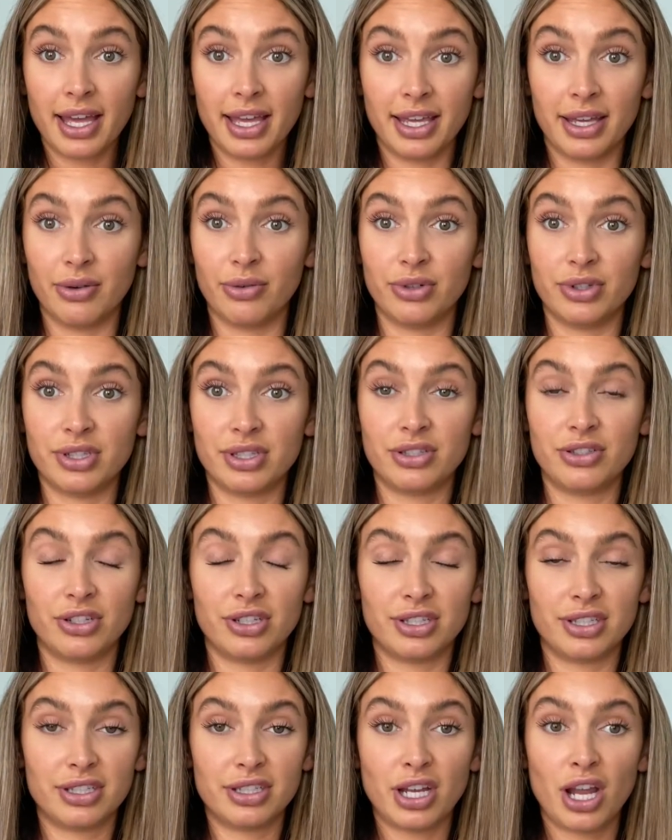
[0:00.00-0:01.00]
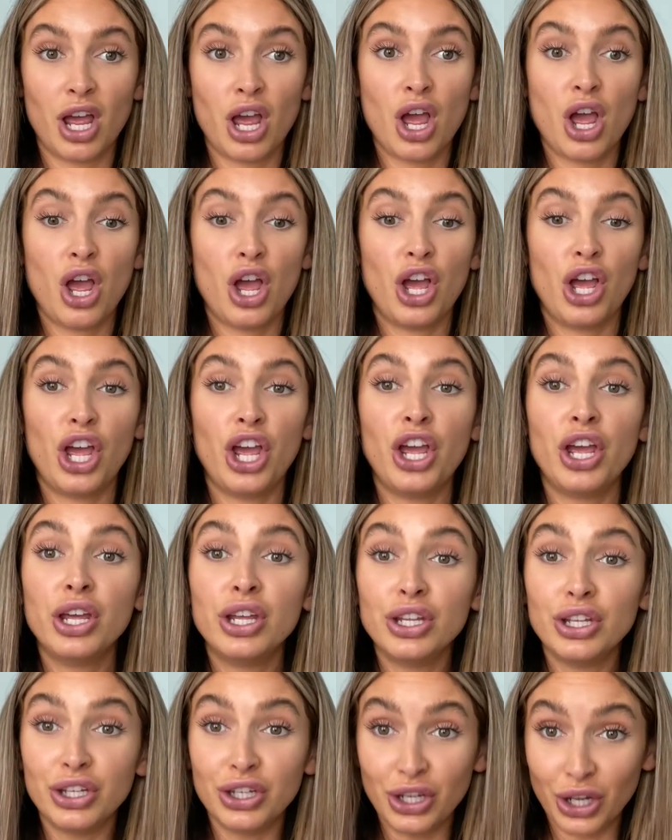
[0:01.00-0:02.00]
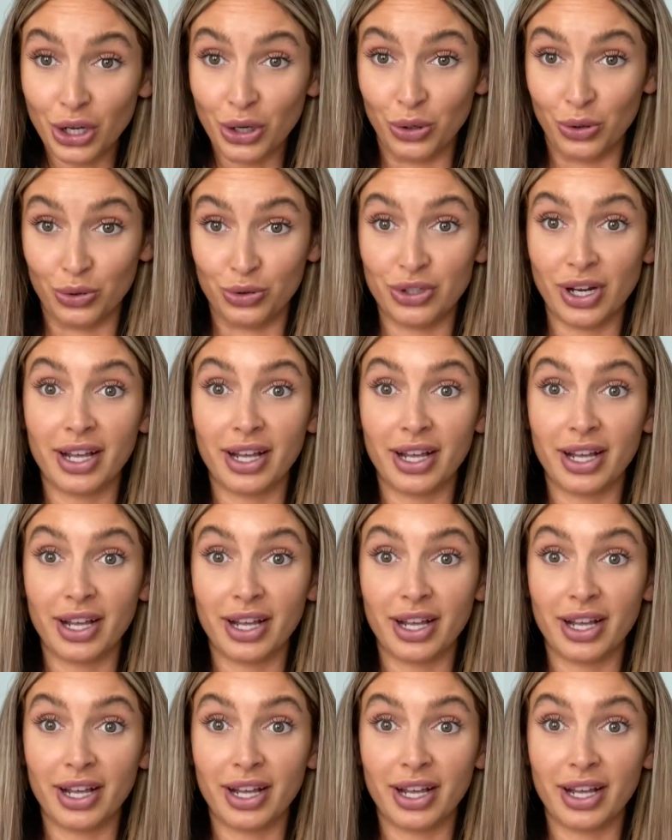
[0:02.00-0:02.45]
It was just huge.